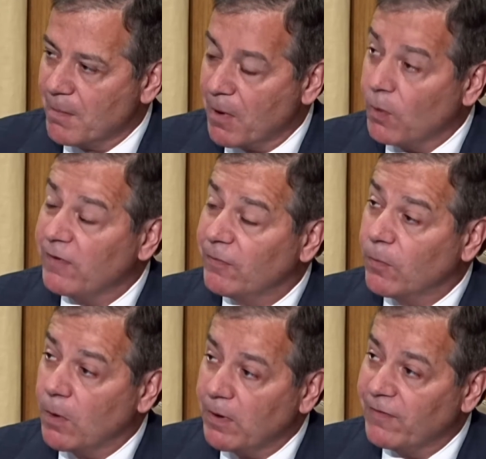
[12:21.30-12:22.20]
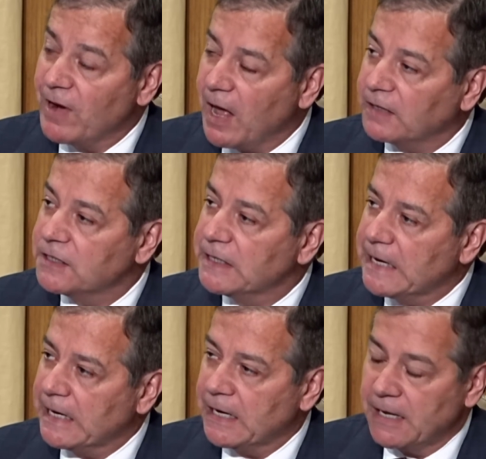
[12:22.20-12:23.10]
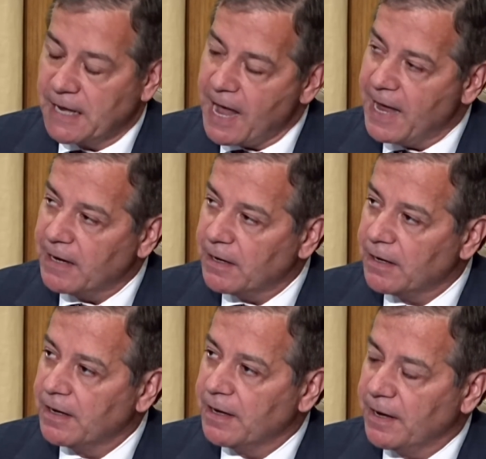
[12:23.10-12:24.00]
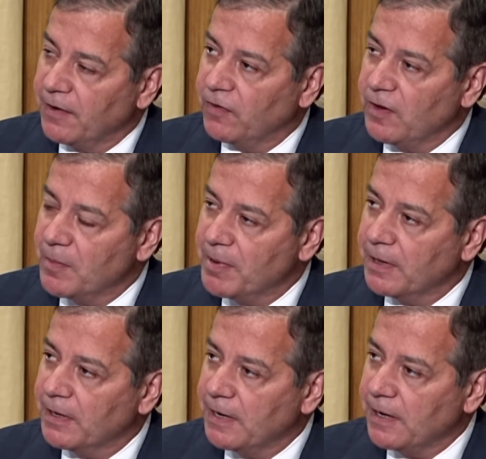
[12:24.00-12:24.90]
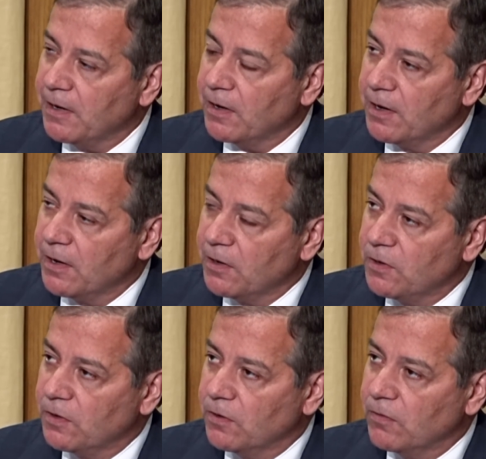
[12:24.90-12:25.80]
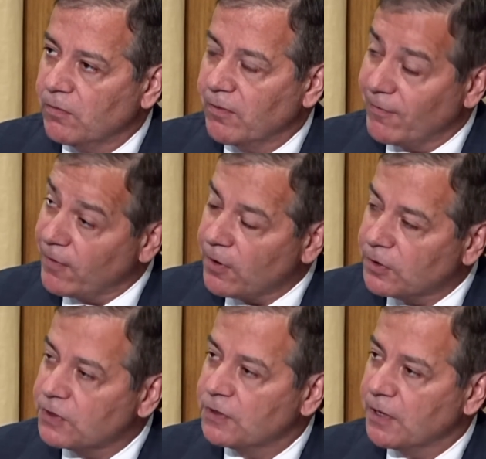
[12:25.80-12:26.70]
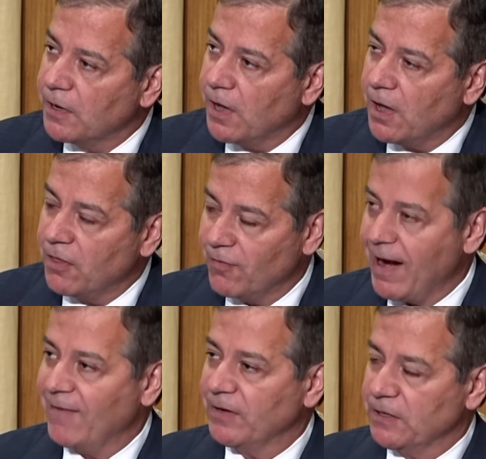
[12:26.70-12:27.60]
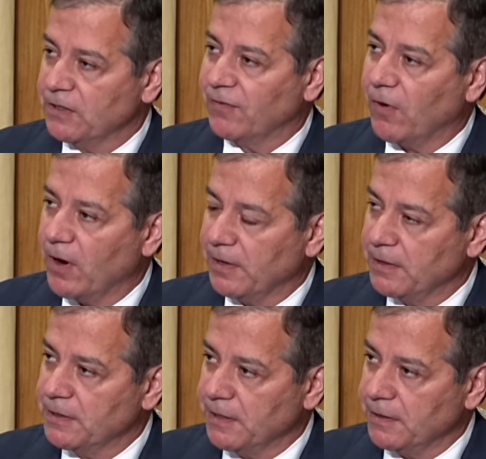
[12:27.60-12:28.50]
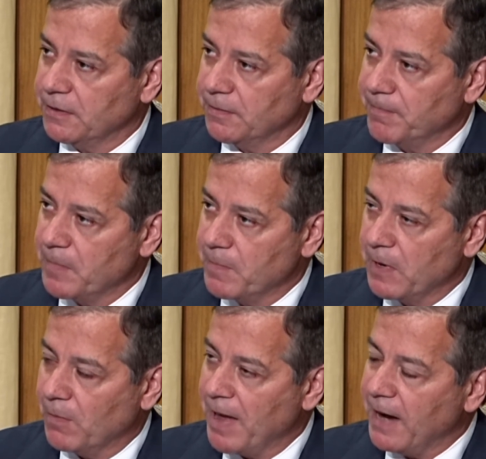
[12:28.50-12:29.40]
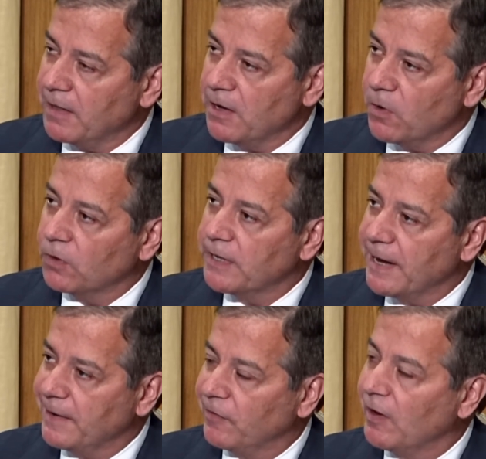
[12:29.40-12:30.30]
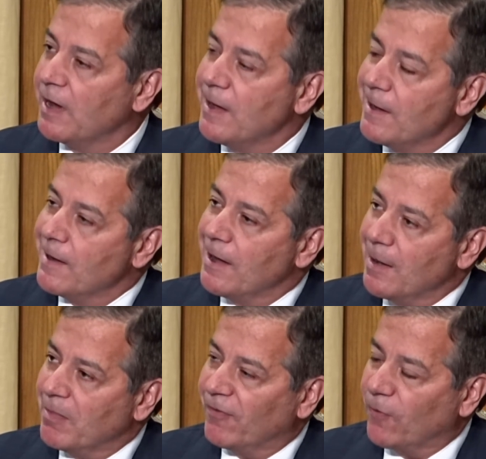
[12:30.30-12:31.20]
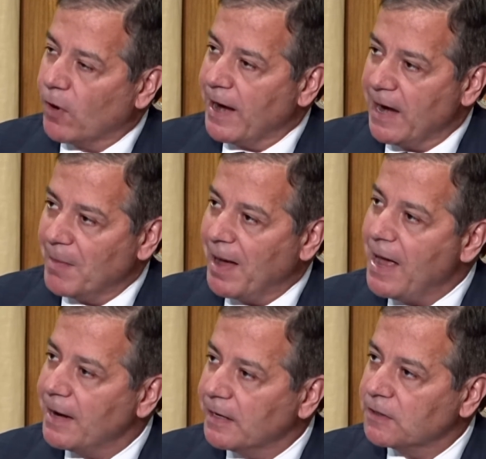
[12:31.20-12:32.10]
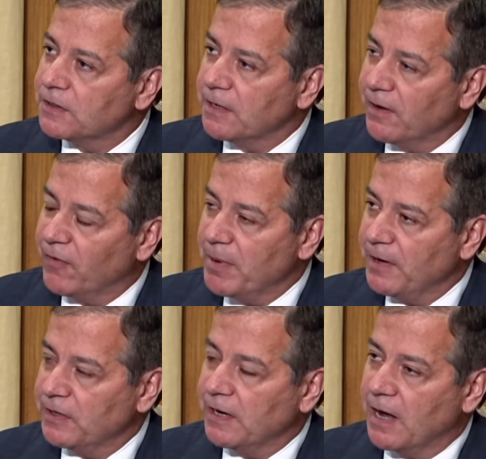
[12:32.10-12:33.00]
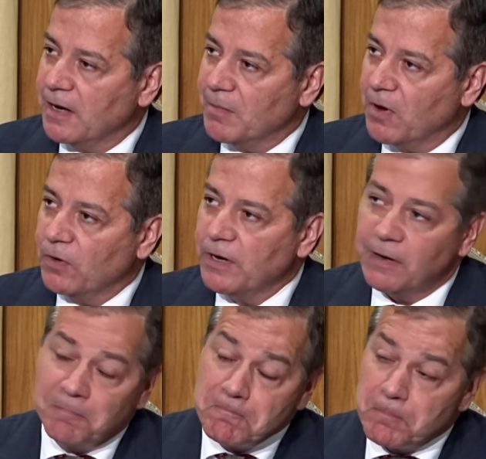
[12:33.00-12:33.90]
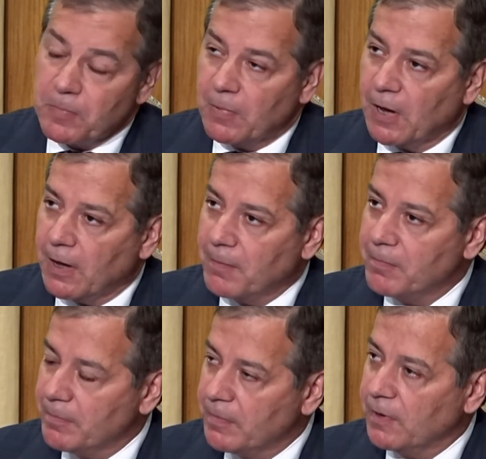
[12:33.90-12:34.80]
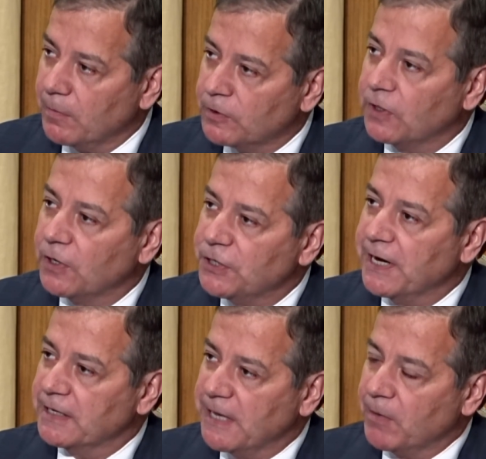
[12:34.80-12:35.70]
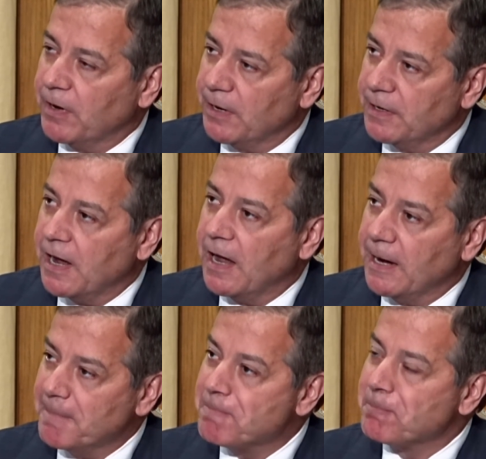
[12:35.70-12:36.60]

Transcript: But what we've not seen yet is the ability to reverse the ravages of heart disease. You know, back in the old days, before antibiotics, if a patient got pneumonia, there was a good chance they were going to die.